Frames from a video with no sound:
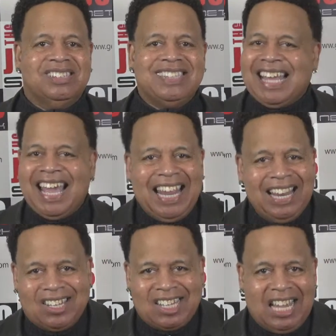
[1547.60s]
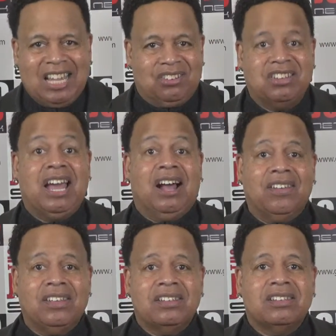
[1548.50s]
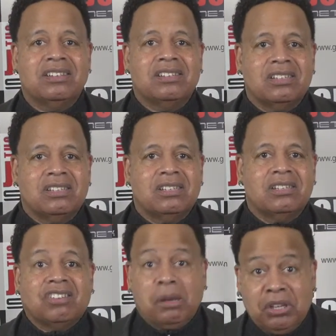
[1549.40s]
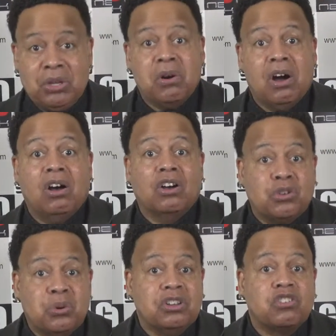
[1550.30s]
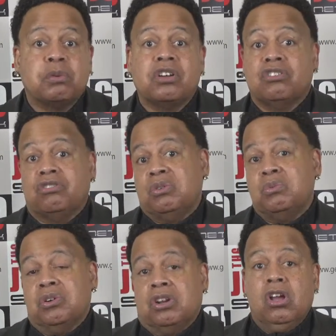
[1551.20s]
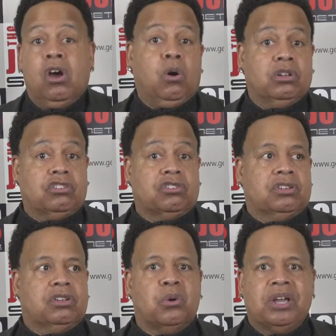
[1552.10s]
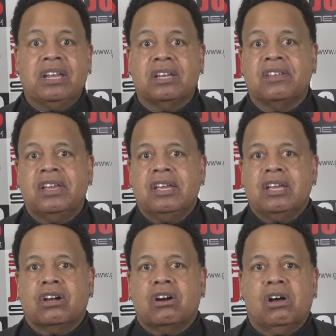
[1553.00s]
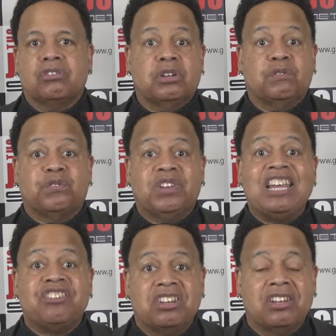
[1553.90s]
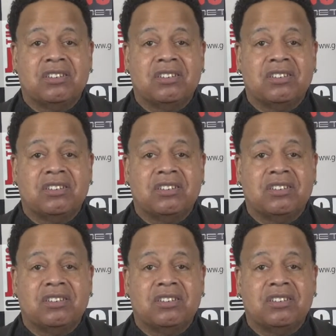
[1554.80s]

That ain't the case now. Some of you all are doing this because you want, let's go ahead and cause inflation.